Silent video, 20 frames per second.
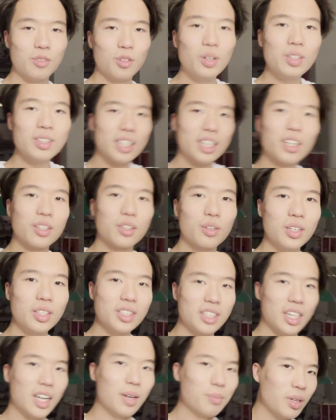well, they are coins
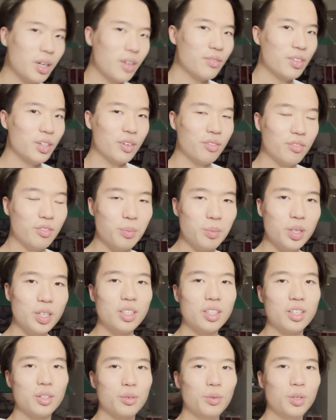that I'm not very
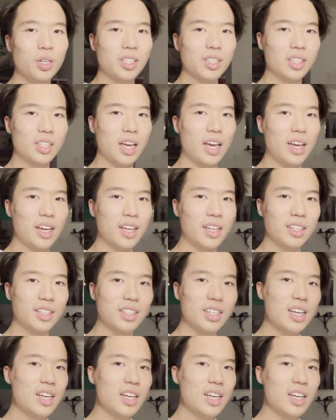familiar with and